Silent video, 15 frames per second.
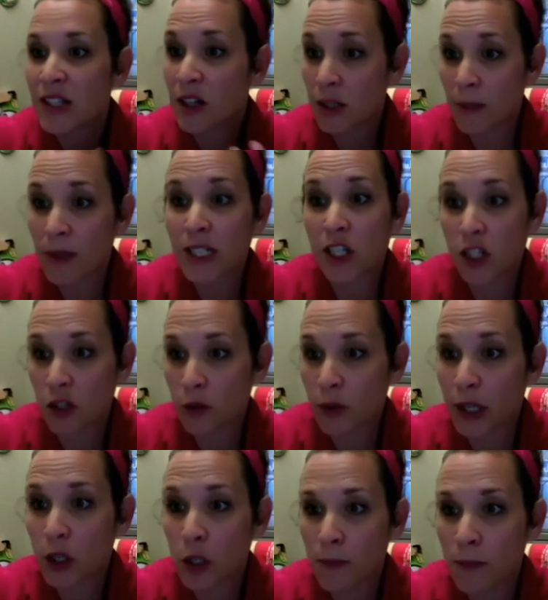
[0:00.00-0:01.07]
there some additional
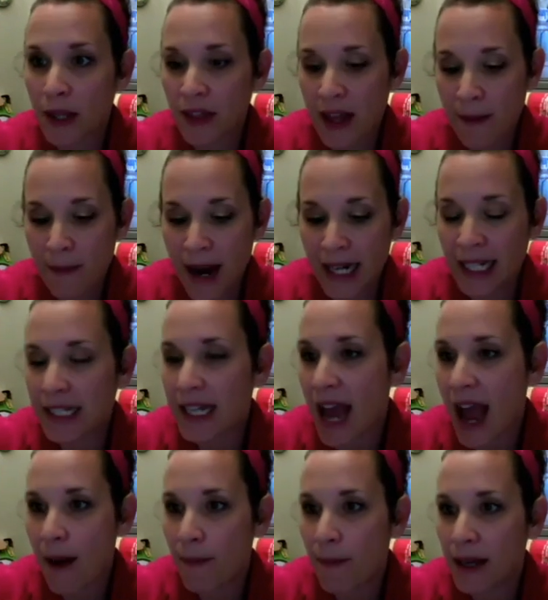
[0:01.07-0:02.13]
recruitment that might need to
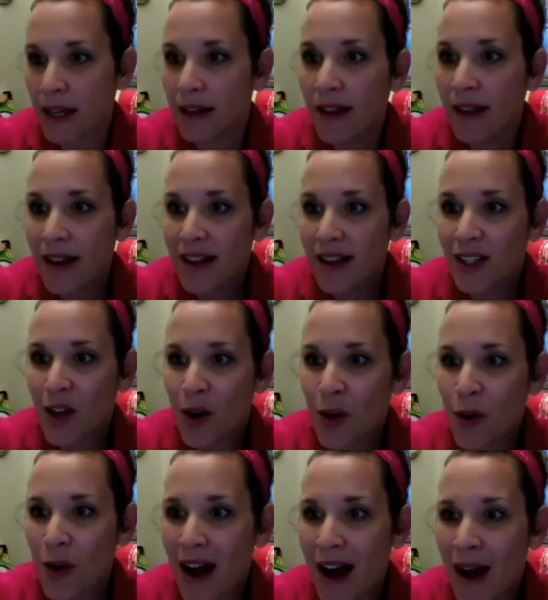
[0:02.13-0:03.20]
happen.
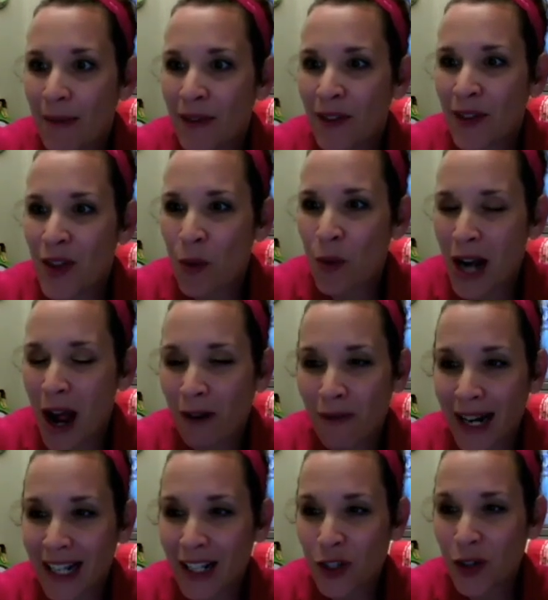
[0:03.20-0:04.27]
So even though we're not
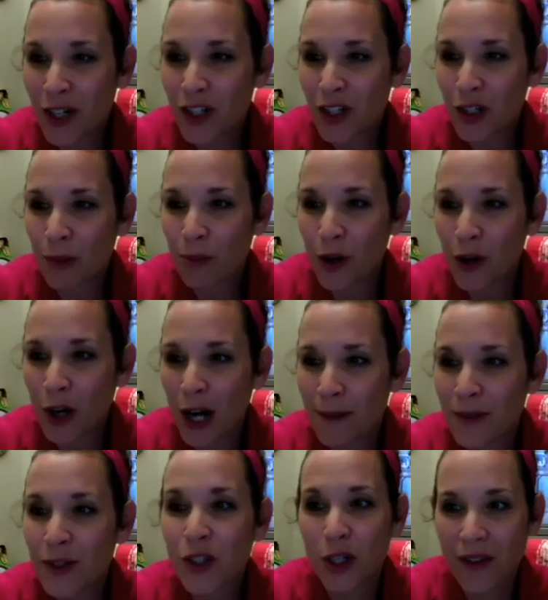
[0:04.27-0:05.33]
running traditional
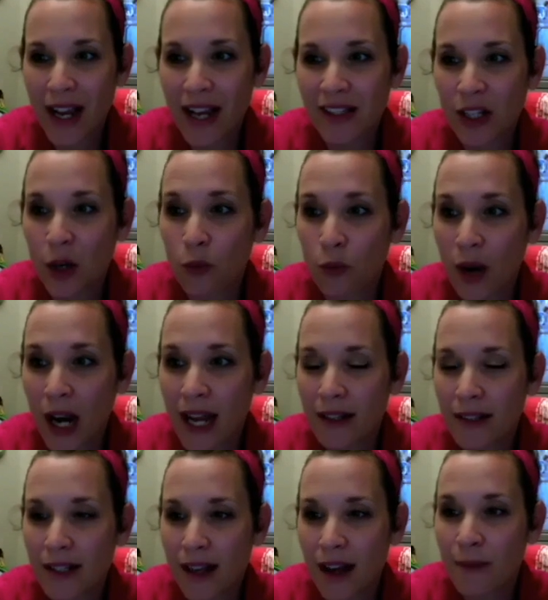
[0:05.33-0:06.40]
programs, survey is a
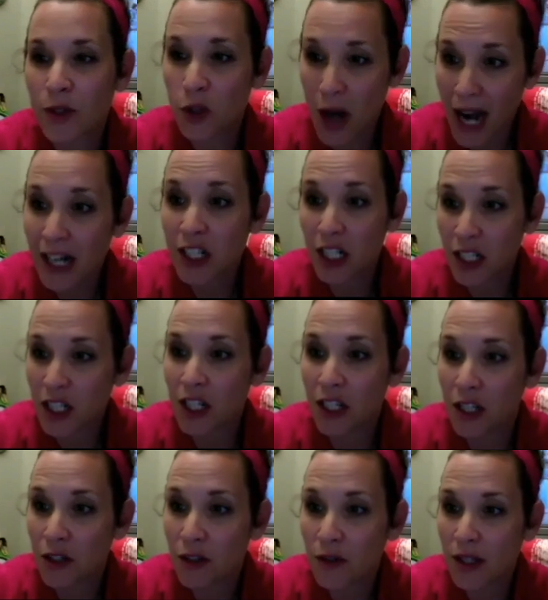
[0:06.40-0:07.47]
great strategy to
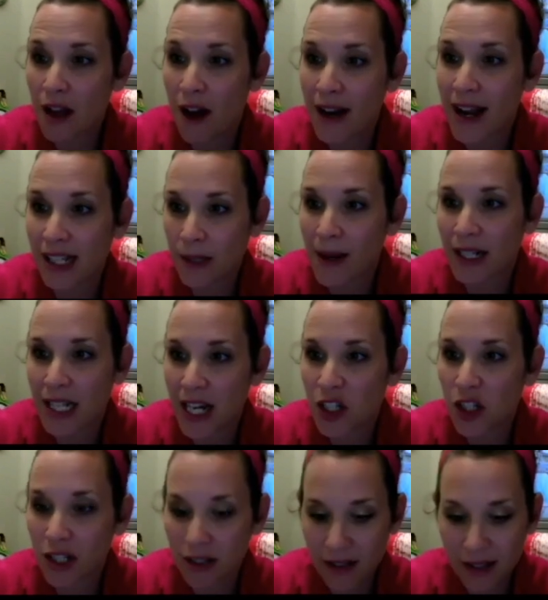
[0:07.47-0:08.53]
use on
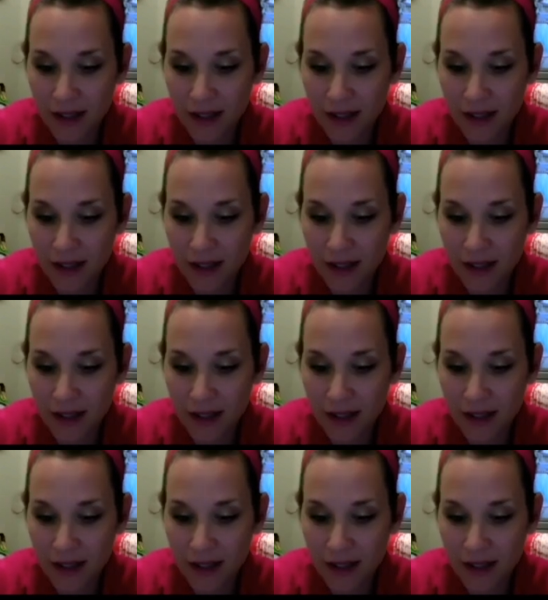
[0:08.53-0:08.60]
expectations.